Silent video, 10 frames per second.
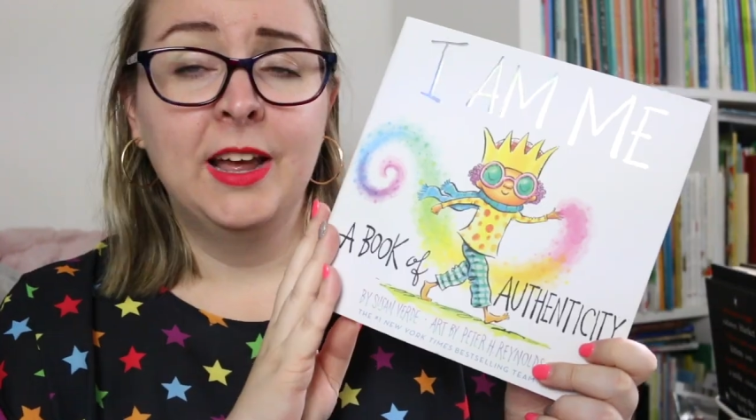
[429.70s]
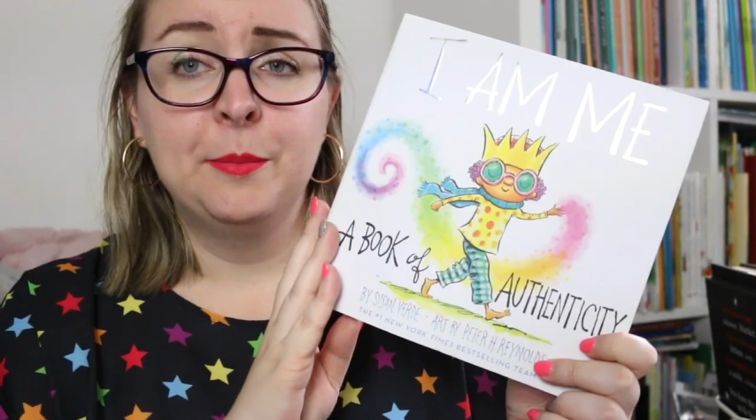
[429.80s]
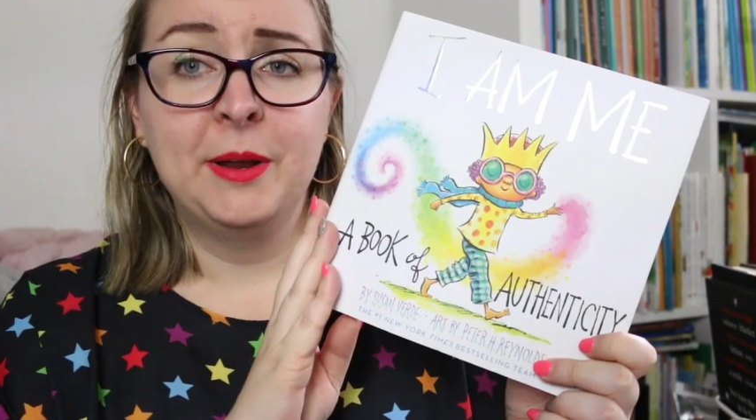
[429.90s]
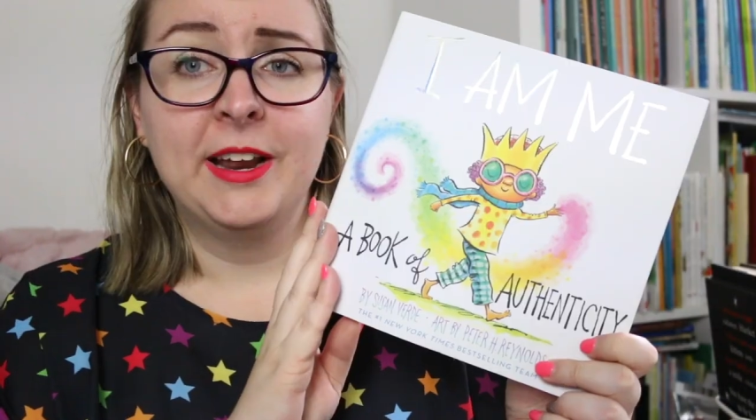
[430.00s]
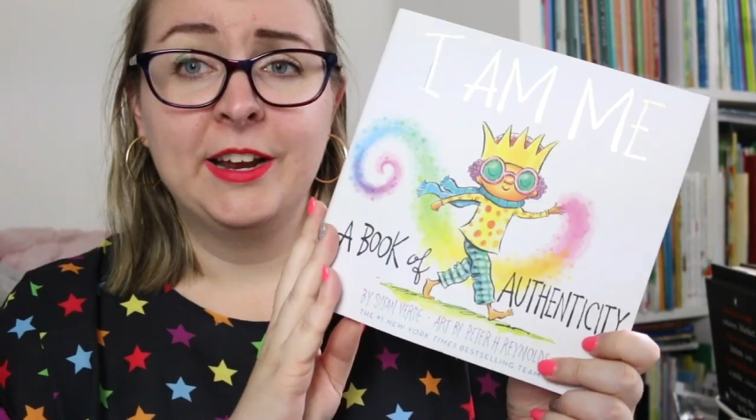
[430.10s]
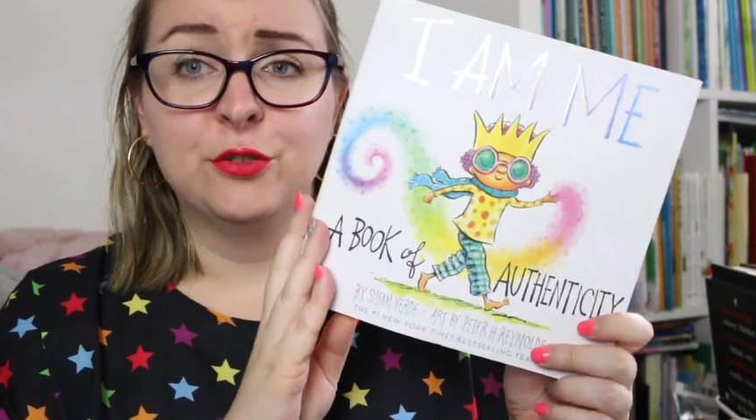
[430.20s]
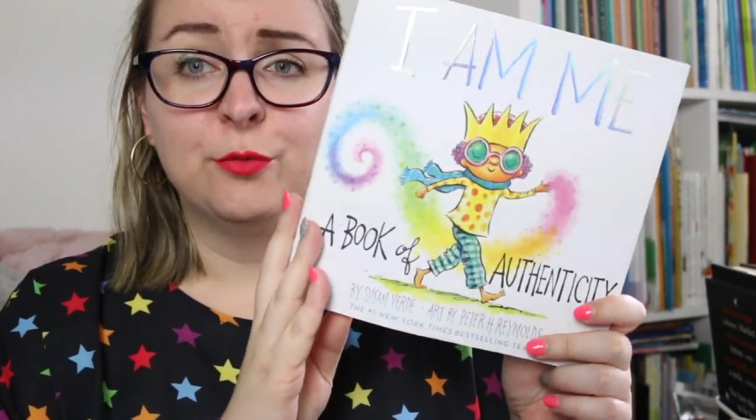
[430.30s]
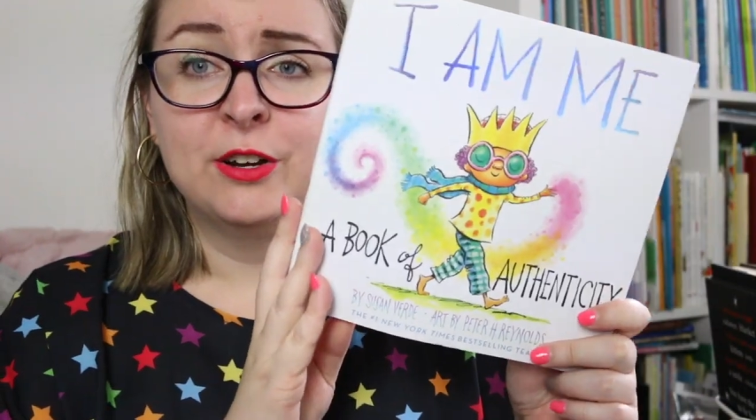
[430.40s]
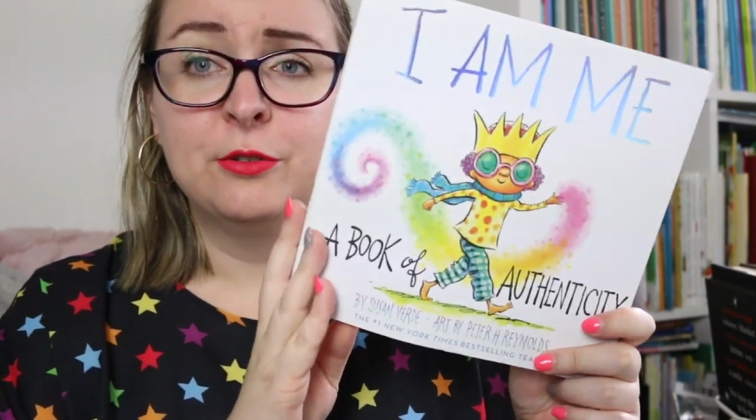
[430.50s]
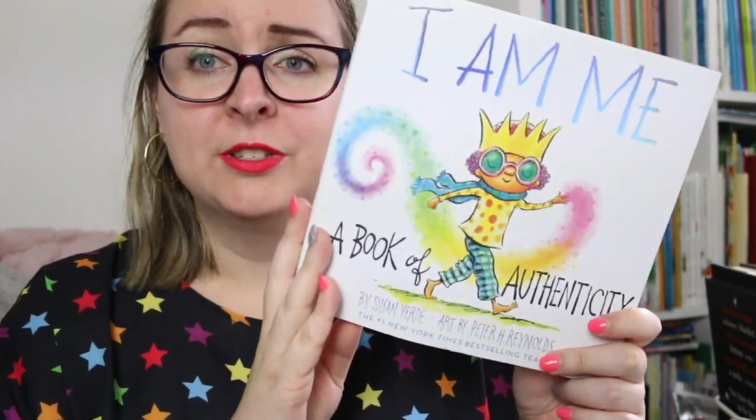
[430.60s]
and Peter H.
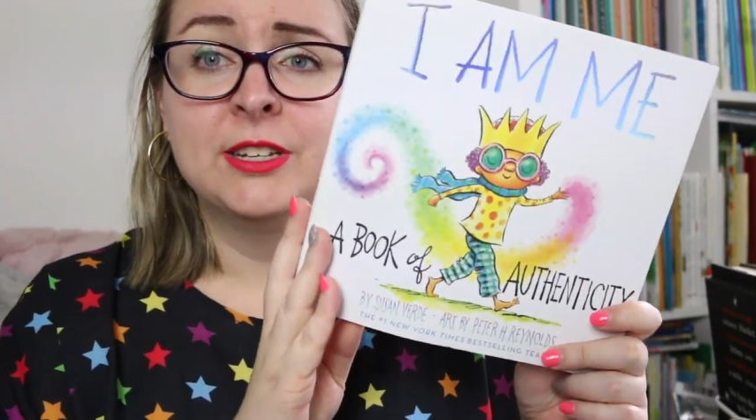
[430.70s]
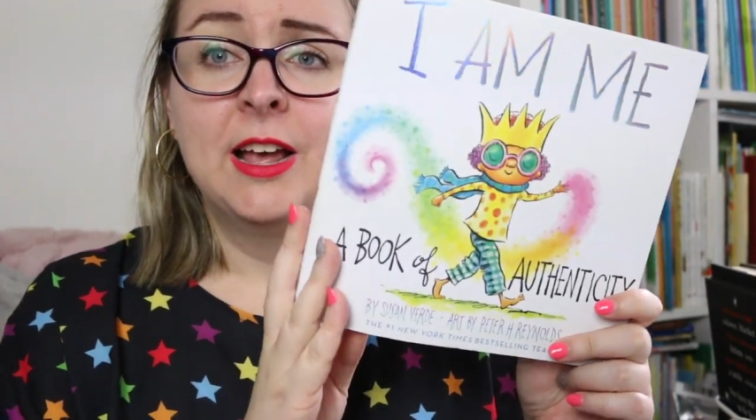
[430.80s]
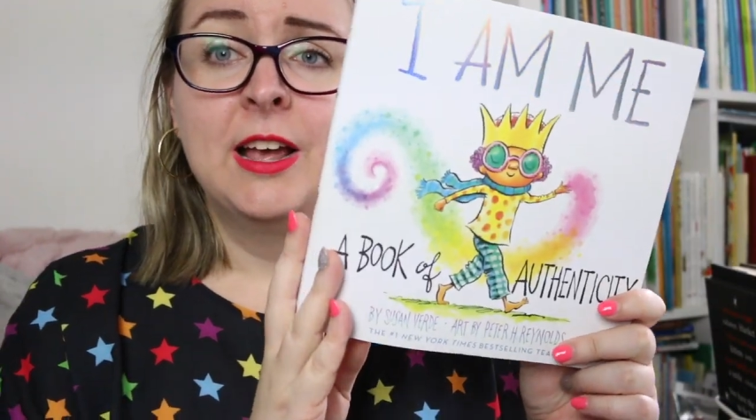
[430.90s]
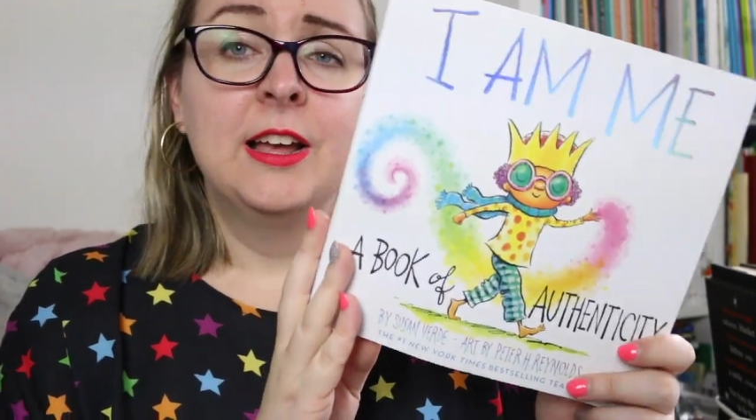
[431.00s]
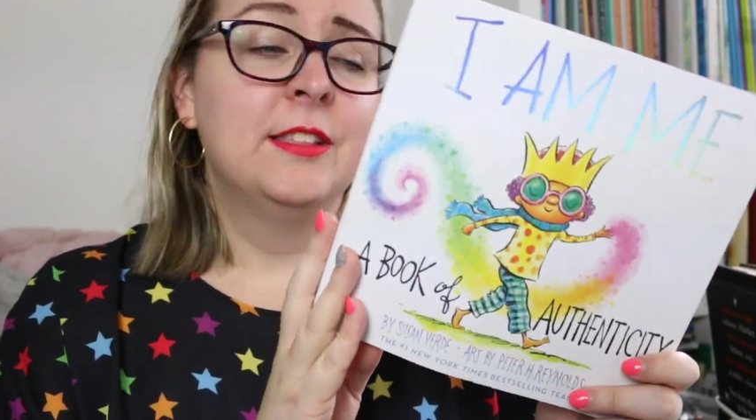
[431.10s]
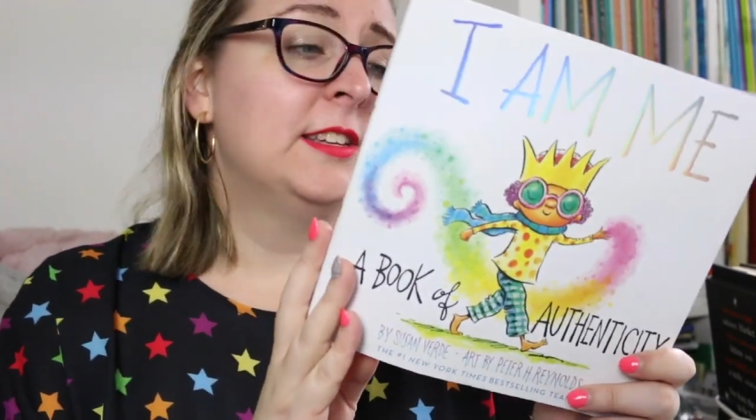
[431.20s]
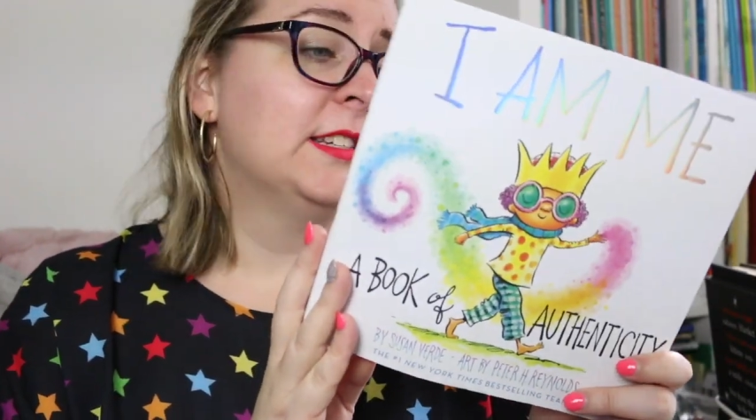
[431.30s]
Reynolds. This